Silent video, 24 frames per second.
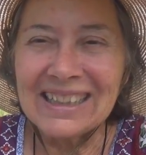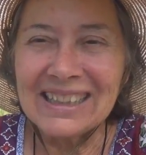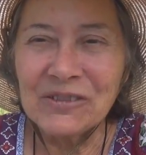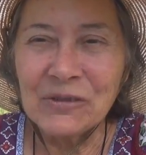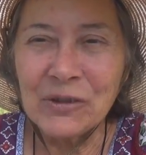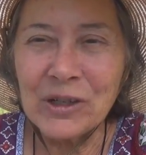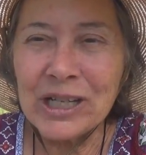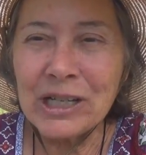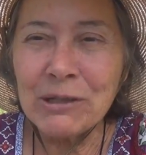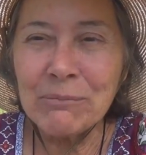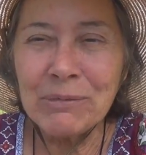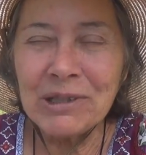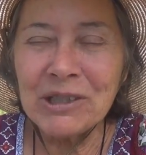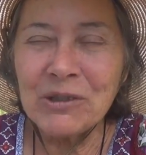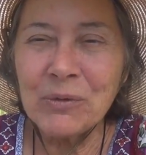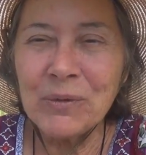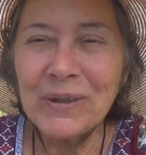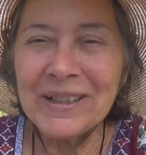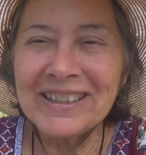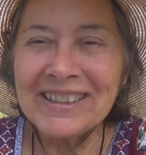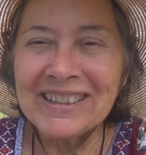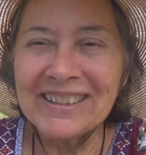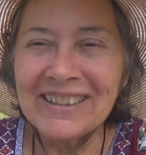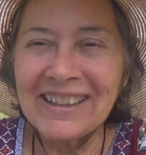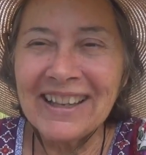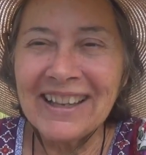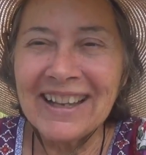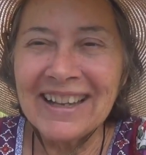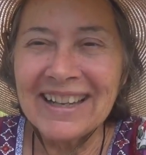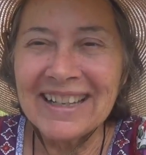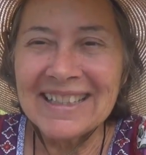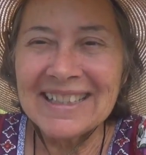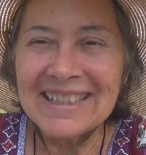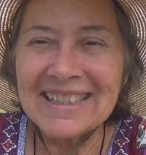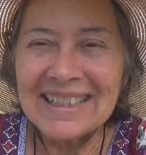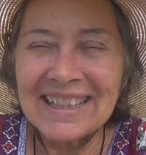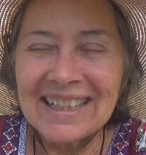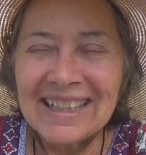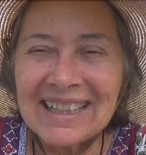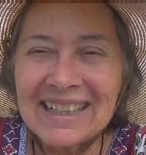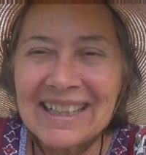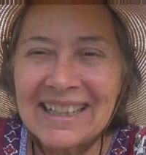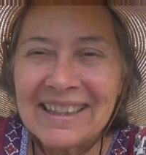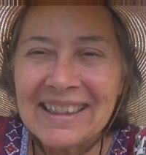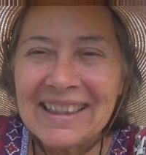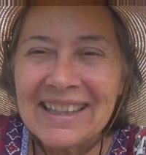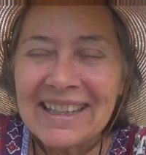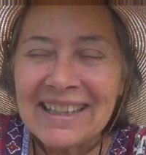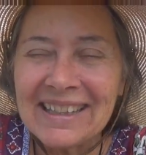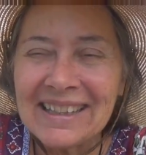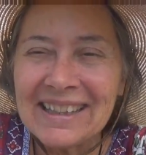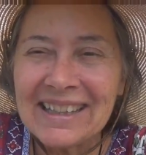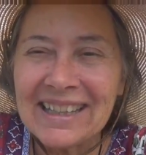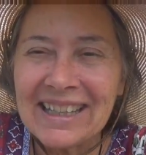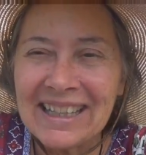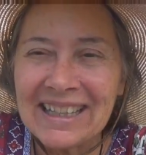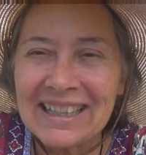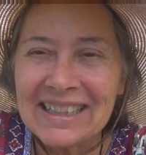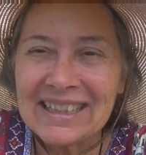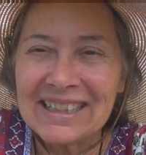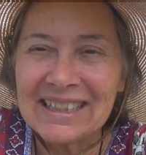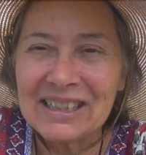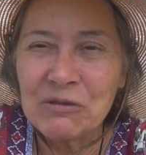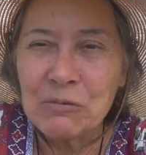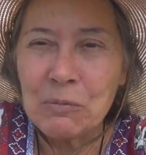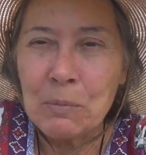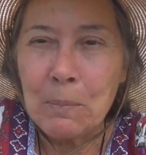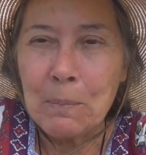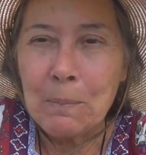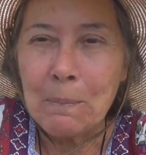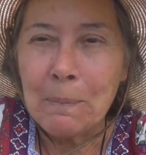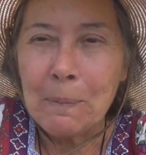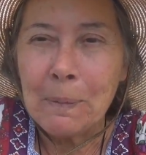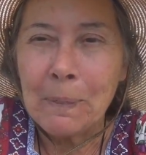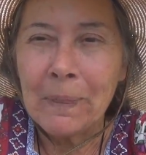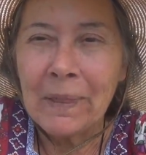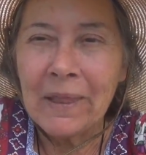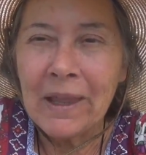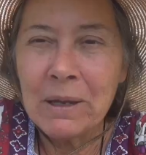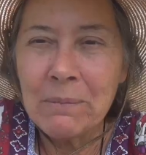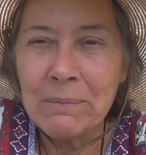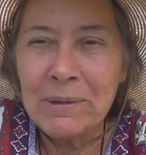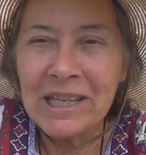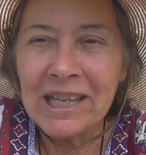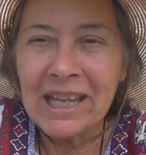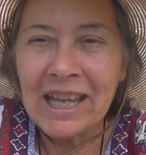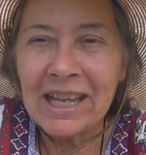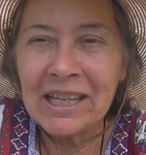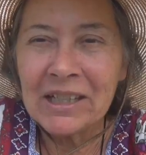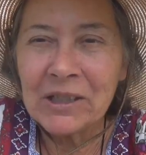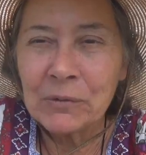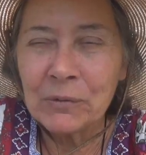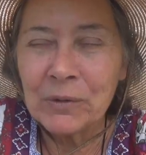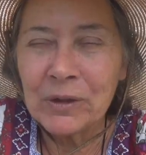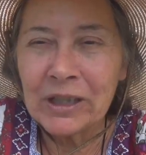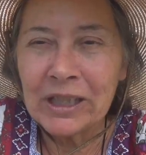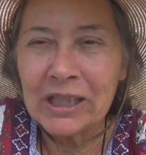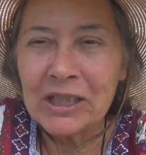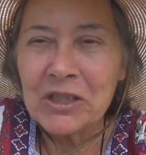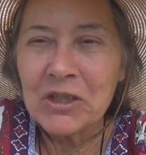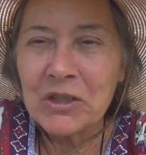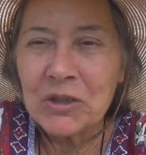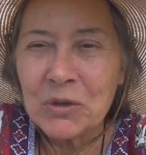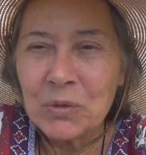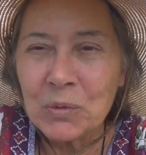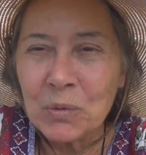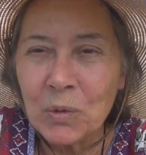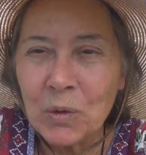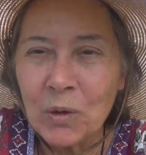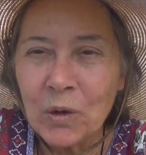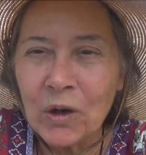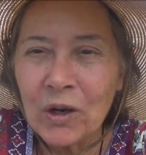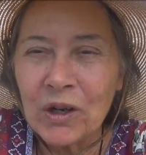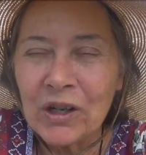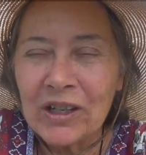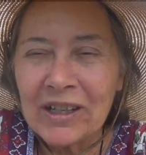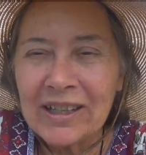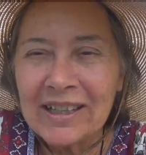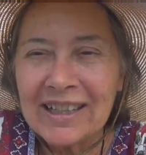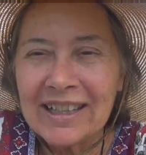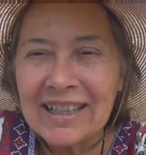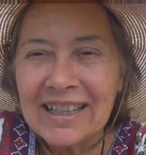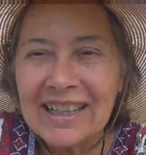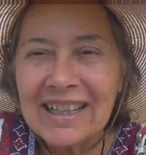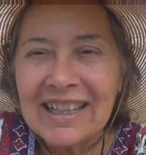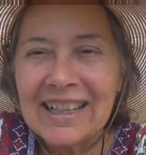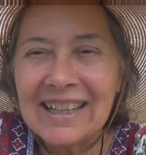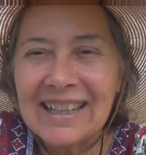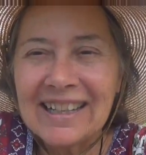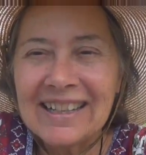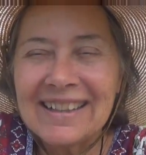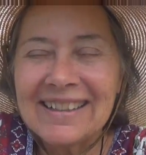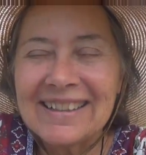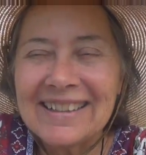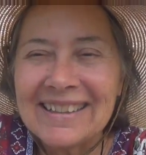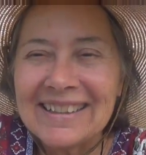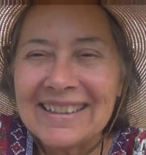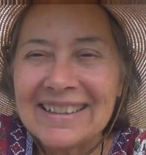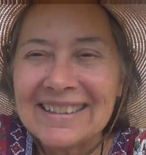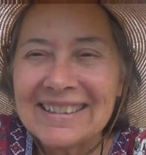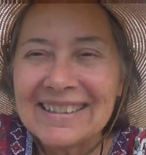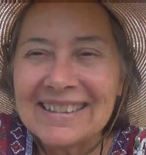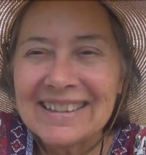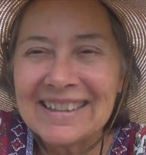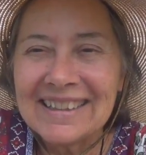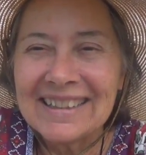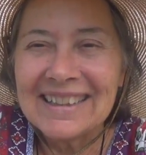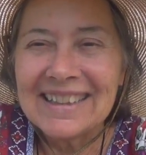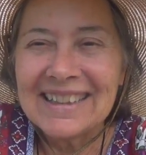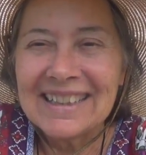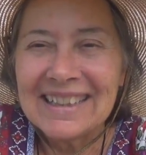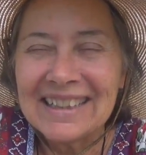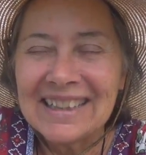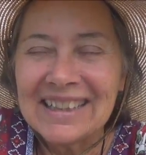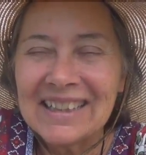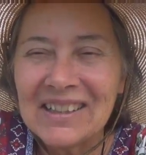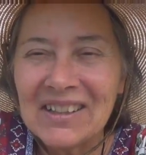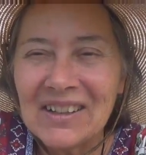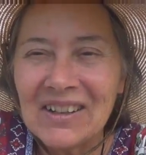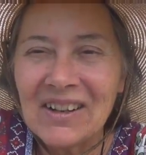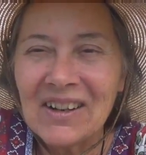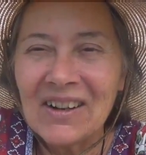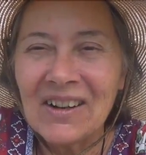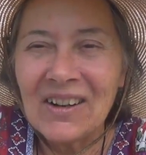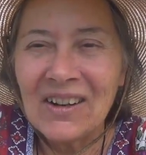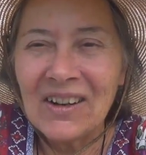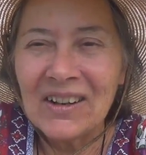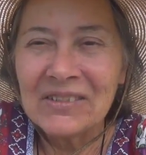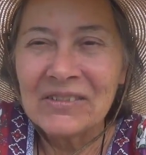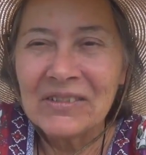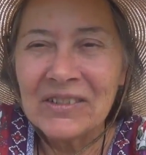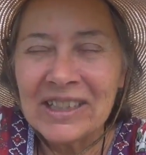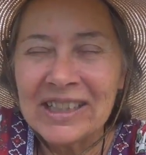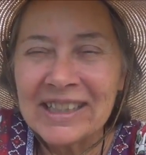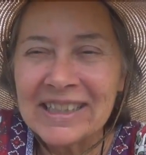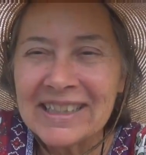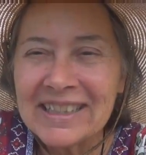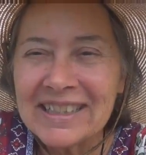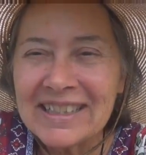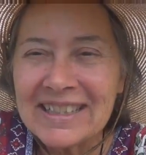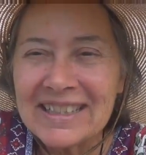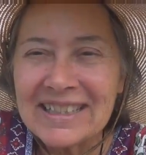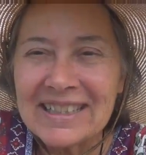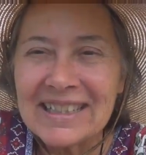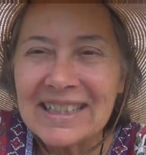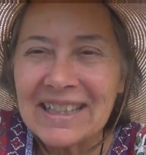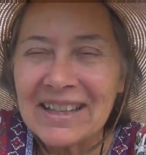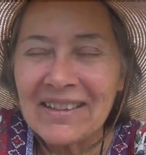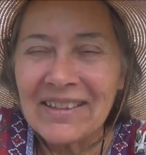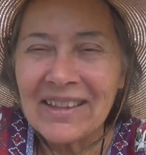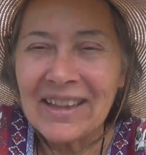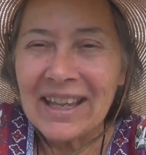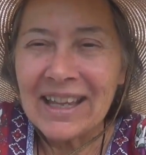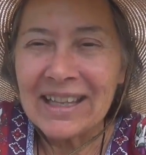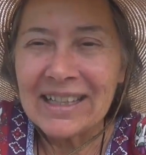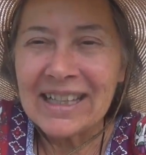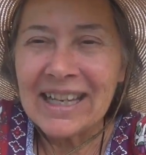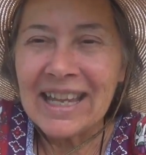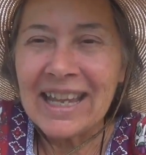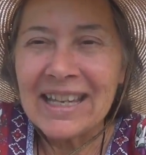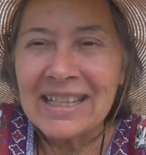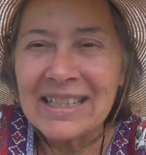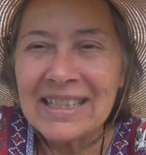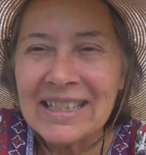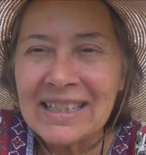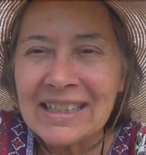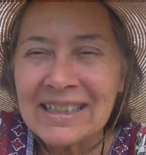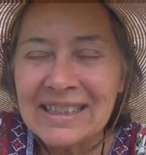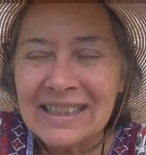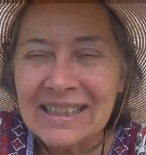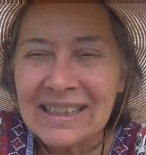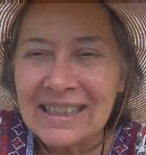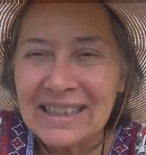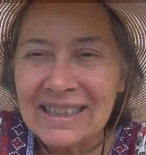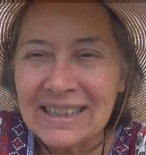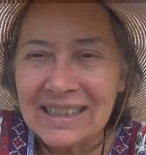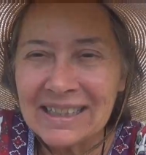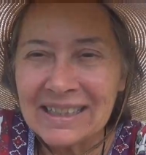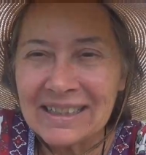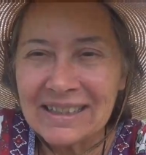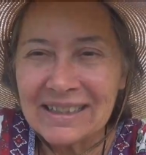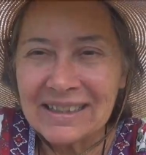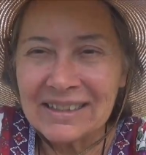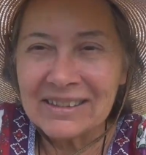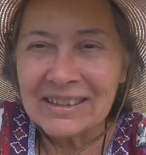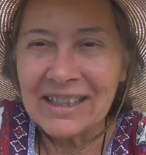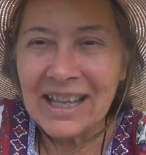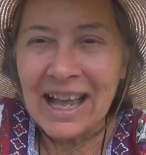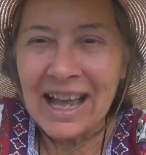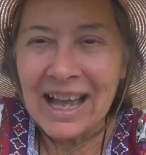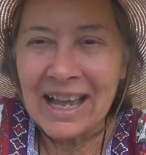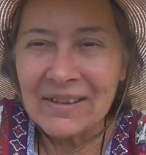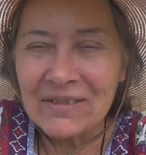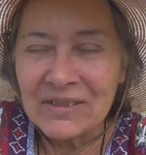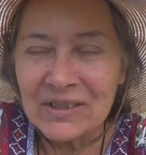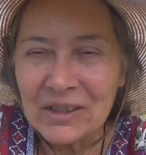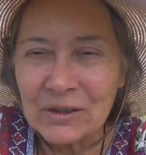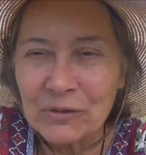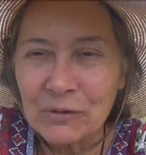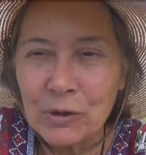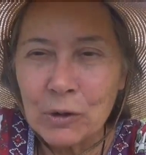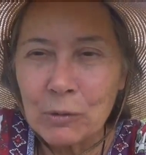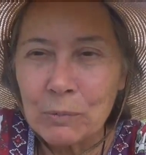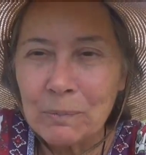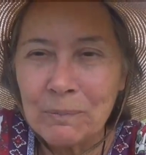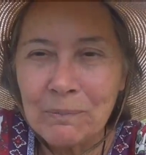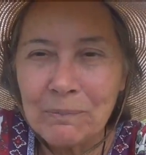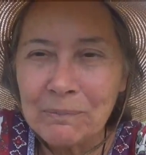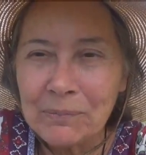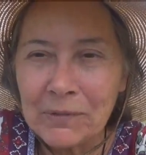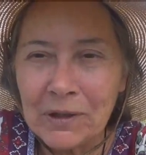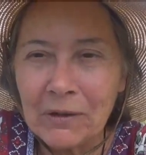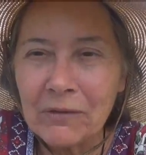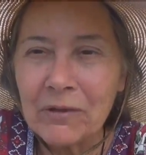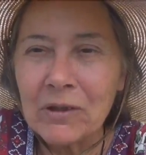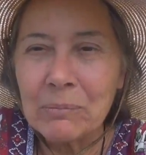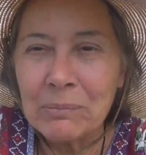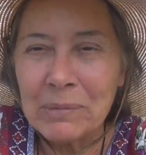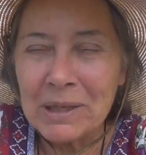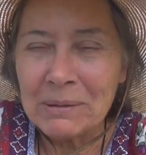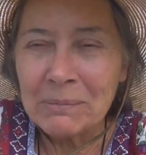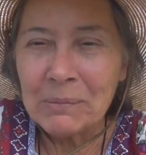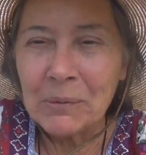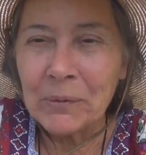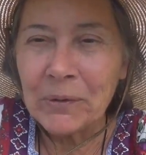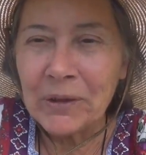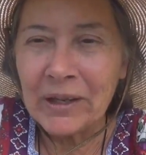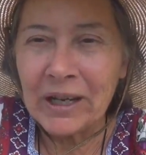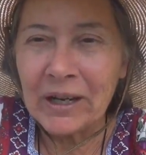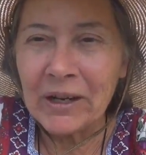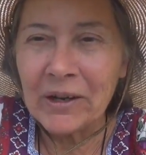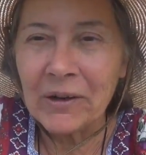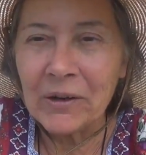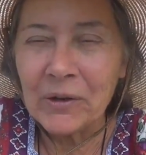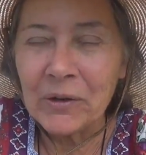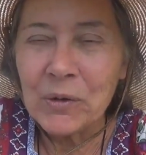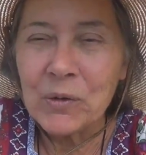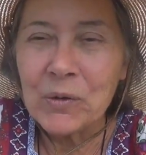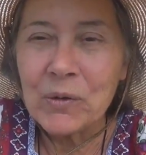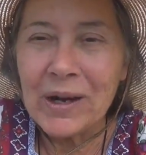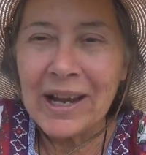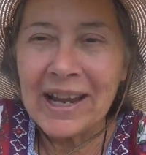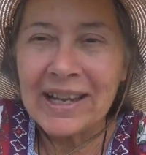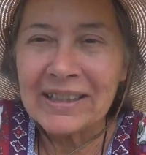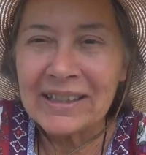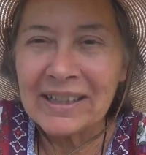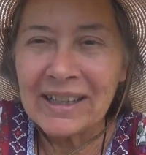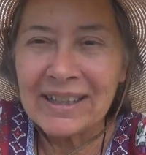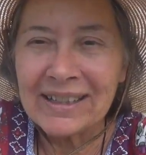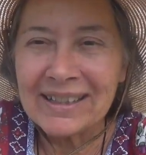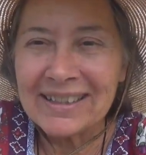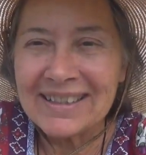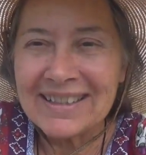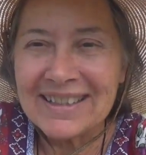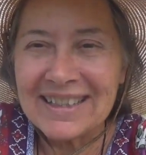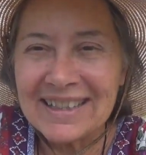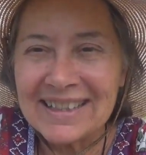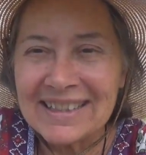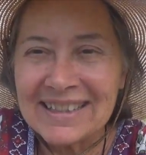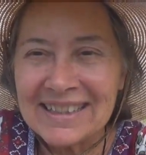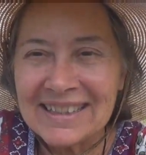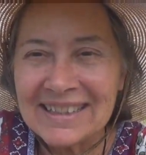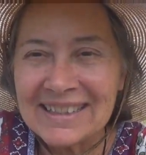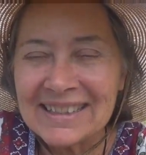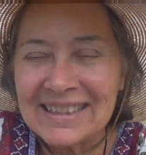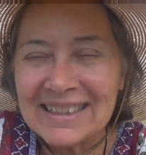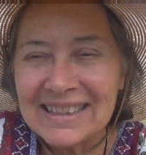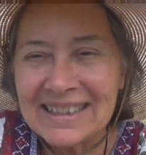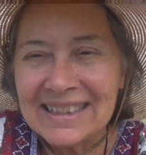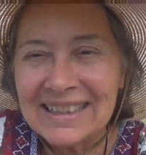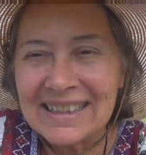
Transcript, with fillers: reading between the lines, I think that they began a religious war uh, on Venus that ended the uh, lives of the of the people there who had not ascended.